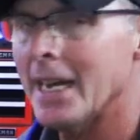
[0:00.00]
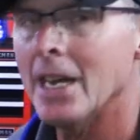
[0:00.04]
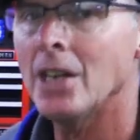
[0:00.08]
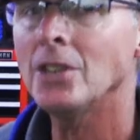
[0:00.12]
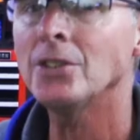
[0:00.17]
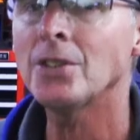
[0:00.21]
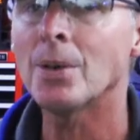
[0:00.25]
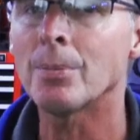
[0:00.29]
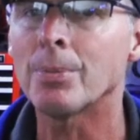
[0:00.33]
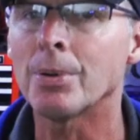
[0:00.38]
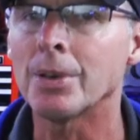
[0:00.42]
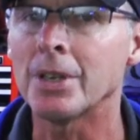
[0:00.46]
it
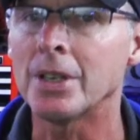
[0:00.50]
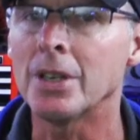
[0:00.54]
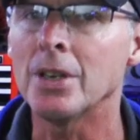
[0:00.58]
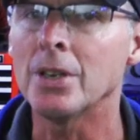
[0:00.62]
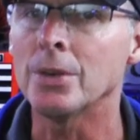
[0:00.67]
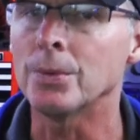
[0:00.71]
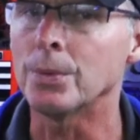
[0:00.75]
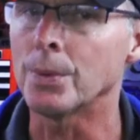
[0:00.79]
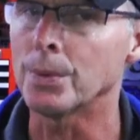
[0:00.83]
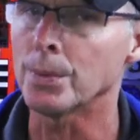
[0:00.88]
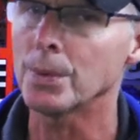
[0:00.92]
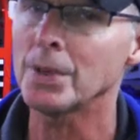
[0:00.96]
held up pretty
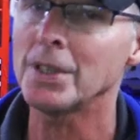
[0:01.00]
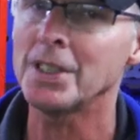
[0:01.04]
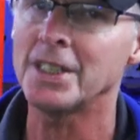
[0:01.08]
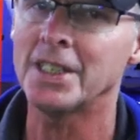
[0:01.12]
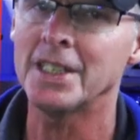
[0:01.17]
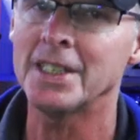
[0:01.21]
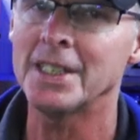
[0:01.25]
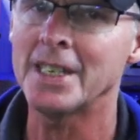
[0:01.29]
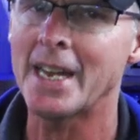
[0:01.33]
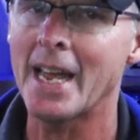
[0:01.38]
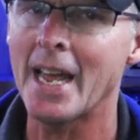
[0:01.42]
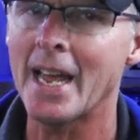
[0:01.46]
good. We really
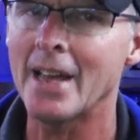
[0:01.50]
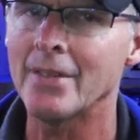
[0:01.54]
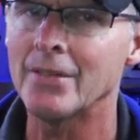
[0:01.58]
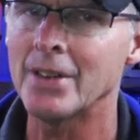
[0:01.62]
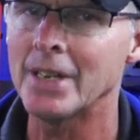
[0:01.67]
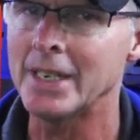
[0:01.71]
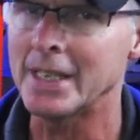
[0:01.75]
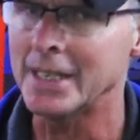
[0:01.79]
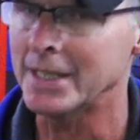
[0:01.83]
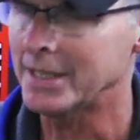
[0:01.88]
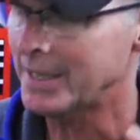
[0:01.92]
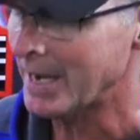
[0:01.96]
didn't have
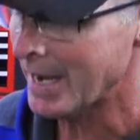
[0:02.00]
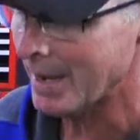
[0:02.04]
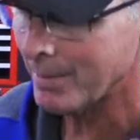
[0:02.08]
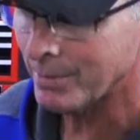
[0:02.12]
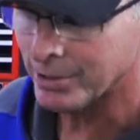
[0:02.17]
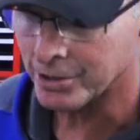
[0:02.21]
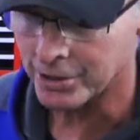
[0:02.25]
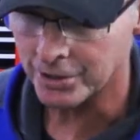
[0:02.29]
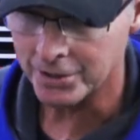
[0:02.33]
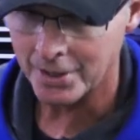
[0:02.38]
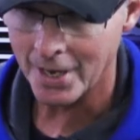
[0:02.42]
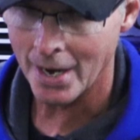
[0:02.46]
any
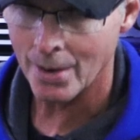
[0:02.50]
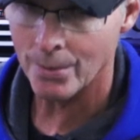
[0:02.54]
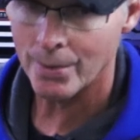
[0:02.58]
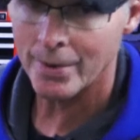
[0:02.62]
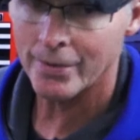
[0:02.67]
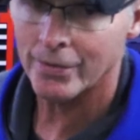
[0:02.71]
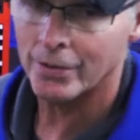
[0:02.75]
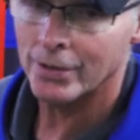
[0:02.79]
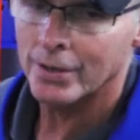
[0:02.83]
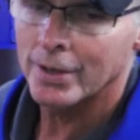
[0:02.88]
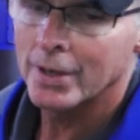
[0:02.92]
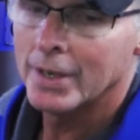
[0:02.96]
damages.
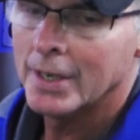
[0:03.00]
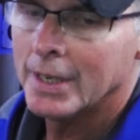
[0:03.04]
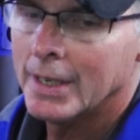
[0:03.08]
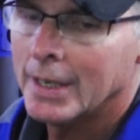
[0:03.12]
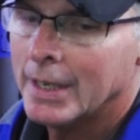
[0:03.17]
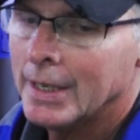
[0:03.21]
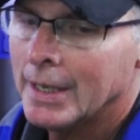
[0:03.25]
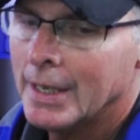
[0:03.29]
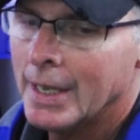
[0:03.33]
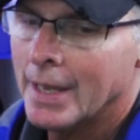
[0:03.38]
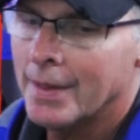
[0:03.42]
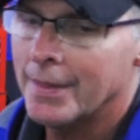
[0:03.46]
However,
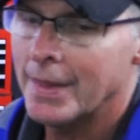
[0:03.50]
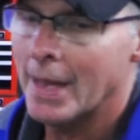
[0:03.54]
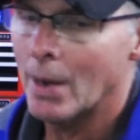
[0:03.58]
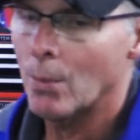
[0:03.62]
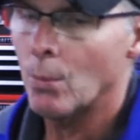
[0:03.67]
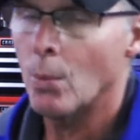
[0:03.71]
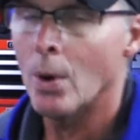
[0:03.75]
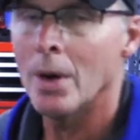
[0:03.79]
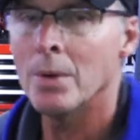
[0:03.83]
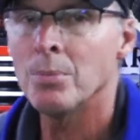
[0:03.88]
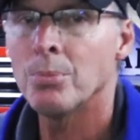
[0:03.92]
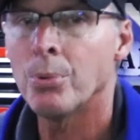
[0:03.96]

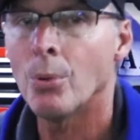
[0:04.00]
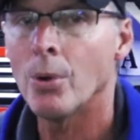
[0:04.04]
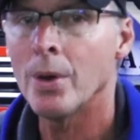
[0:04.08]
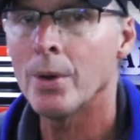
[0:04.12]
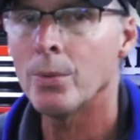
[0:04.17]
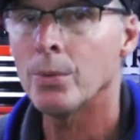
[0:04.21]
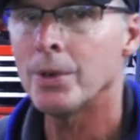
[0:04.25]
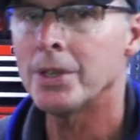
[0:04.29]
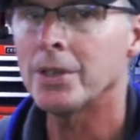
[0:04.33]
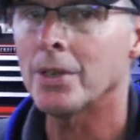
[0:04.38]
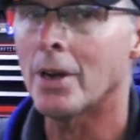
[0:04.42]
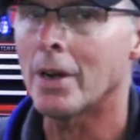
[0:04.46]
at one
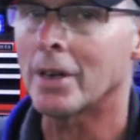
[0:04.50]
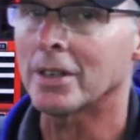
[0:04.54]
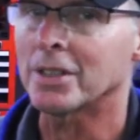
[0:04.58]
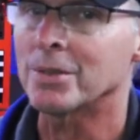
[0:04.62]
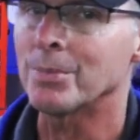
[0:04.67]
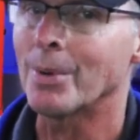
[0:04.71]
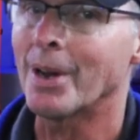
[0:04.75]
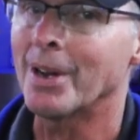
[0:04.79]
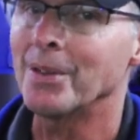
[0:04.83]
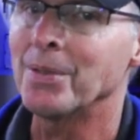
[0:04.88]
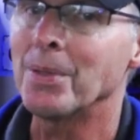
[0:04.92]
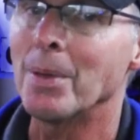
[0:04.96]
point we talked
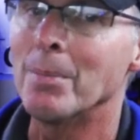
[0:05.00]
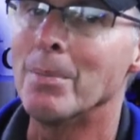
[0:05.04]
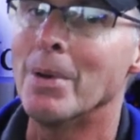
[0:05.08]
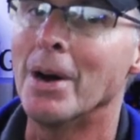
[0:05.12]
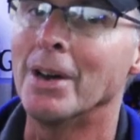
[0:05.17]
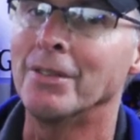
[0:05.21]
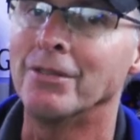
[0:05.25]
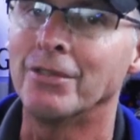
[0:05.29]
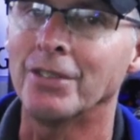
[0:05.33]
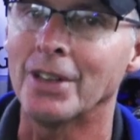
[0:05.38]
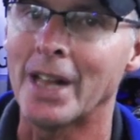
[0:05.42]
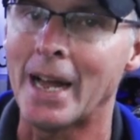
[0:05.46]
about the
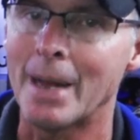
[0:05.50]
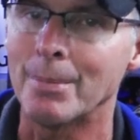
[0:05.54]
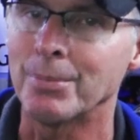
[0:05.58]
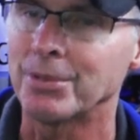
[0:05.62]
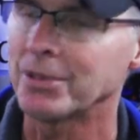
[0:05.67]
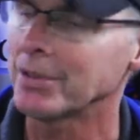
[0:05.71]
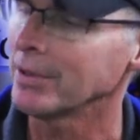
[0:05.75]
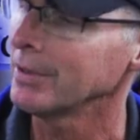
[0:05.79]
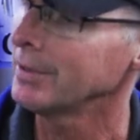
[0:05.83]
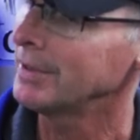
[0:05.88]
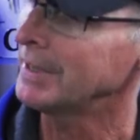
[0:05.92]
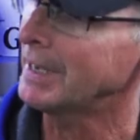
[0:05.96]
mud
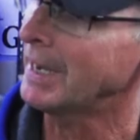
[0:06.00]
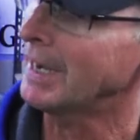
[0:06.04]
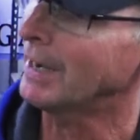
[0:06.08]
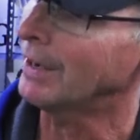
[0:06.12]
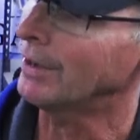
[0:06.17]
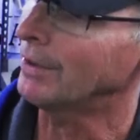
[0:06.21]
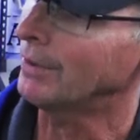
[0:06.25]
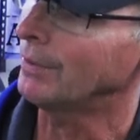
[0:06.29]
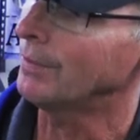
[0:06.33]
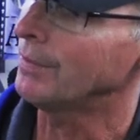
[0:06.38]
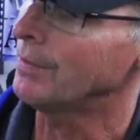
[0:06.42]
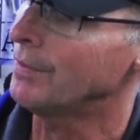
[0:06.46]
flaps.
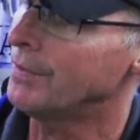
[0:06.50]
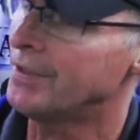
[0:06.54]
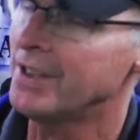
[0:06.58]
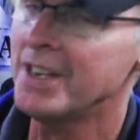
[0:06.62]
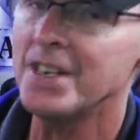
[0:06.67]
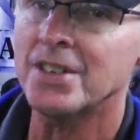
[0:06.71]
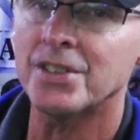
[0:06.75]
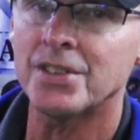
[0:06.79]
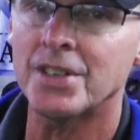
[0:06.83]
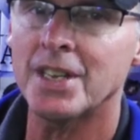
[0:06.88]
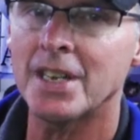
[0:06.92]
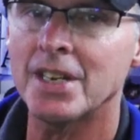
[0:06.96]
Now,
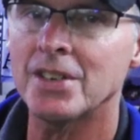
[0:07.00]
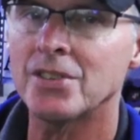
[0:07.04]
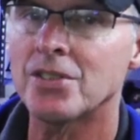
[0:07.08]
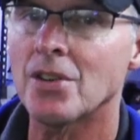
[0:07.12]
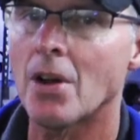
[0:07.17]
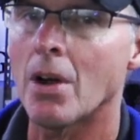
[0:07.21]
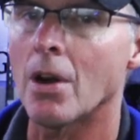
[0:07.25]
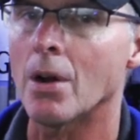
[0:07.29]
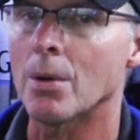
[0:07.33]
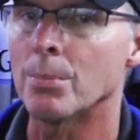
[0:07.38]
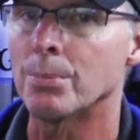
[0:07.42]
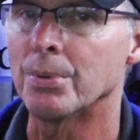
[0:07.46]
these things
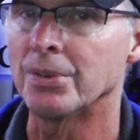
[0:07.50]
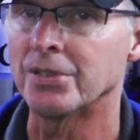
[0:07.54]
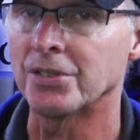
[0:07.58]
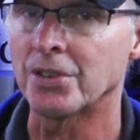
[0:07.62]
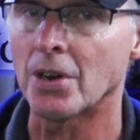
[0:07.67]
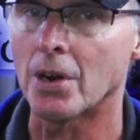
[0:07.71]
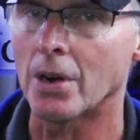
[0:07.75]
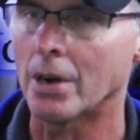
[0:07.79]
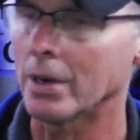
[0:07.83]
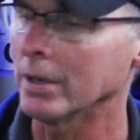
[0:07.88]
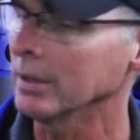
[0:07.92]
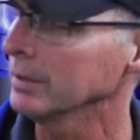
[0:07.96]
are
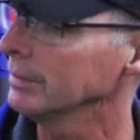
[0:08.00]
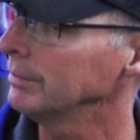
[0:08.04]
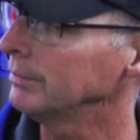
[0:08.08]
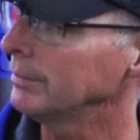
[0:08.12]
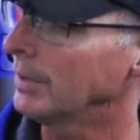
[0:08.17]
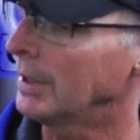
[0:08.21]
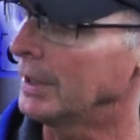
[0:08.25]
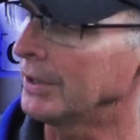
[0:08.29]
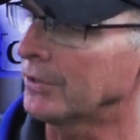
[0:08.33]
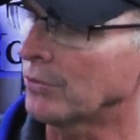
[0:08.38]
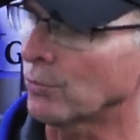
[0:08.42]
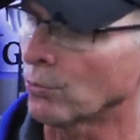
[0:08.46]
bizarre.
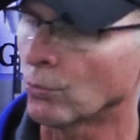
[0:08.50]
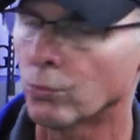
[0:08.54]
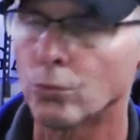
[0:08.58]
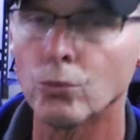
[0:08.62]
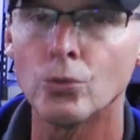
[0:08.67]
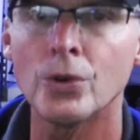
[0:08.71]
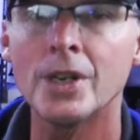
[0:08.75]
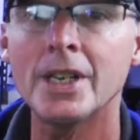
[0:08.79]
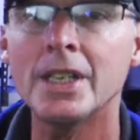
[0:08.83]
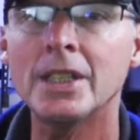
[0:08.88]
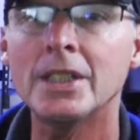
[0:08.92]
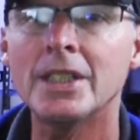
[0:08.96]
It's
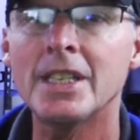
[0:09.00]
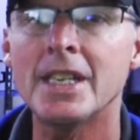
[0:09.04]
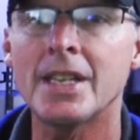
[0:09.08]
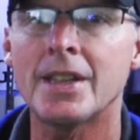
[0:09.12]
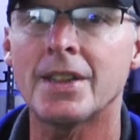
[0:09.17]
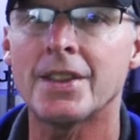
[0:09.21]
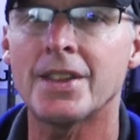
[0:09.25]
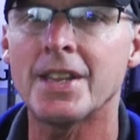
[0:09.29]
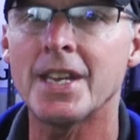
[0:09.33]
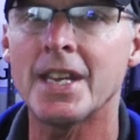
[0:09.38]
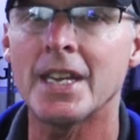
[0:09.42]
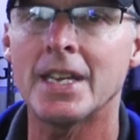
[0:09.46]
really
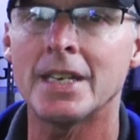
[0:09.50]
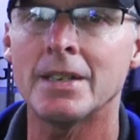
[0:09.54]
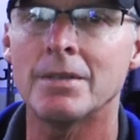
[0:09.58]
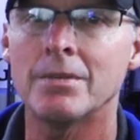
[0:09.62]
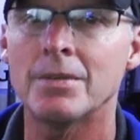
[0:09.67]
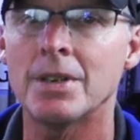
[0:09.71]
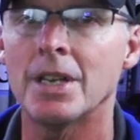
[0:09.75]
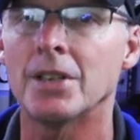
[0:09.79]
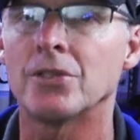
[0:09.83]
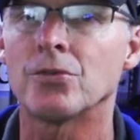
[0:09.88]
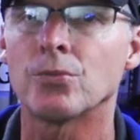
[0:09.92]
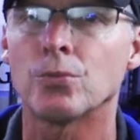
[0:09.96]

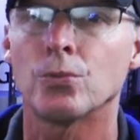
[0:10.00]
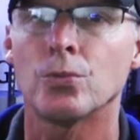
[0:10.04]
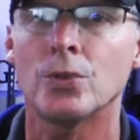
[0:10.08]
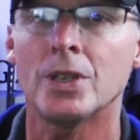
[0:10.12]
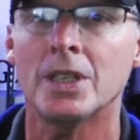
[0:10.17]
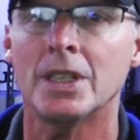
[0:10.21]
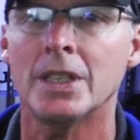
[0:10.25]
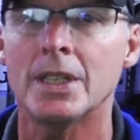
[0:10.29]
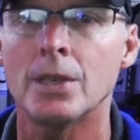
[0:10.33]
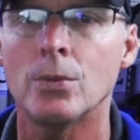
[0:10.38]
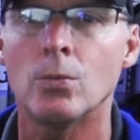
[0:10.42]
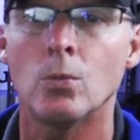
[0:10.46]
thin, it's
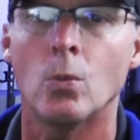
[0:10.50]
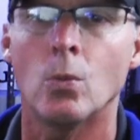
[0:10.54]
really